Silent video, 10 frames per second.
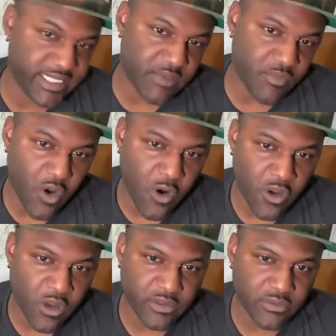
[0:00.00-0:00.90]
them
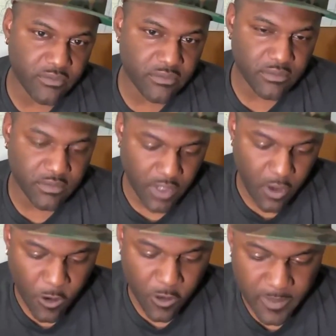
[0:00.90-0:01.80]
on
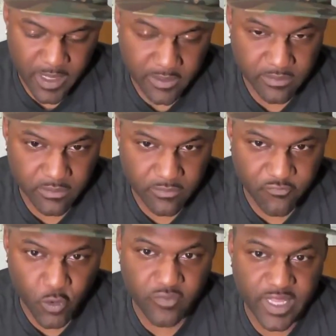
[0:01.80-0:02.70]
the
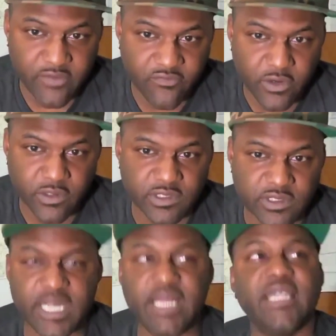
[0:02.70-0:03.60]
ForeFlight first,
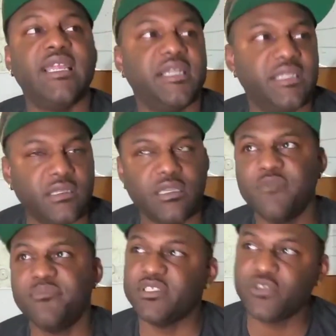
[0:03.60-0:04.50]
and then I can look
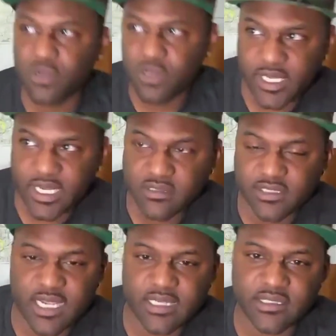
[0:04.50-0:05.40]
up and start looking
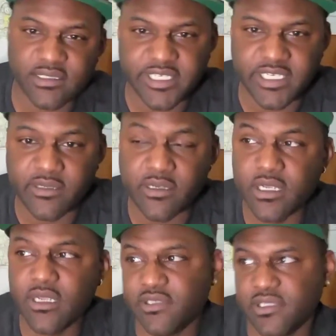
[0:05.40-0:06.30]
outside to see
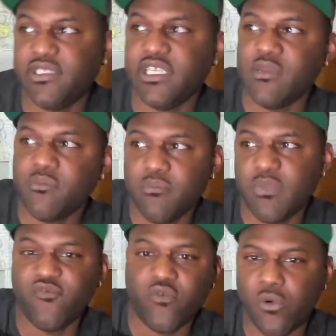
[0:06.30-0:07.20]
them
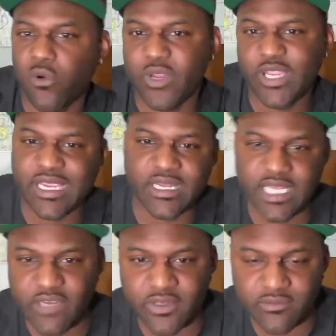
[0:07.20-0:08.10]
before we get
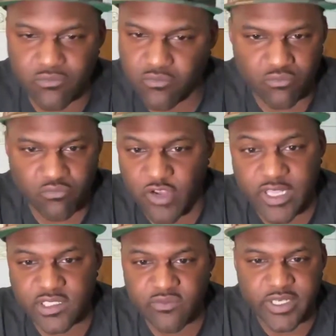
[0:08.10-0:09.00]
even
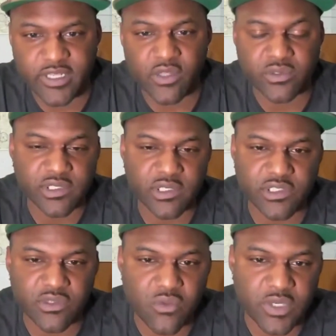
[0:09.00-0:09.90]
relatively close
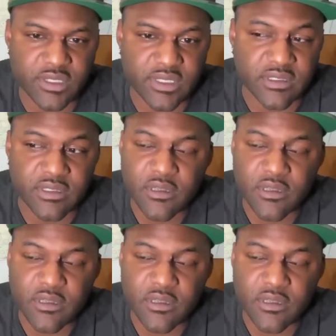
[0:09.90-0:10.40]
to one another.